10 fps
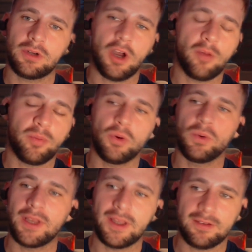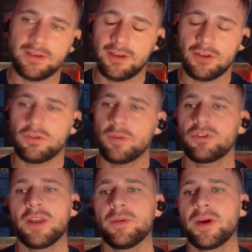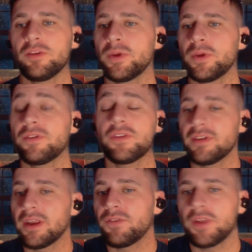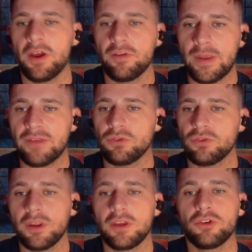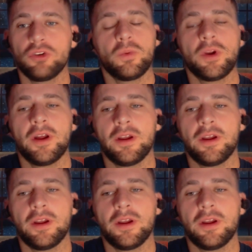I'll put all the links in the description anyways, but if there is anything that I've missed or that you do want to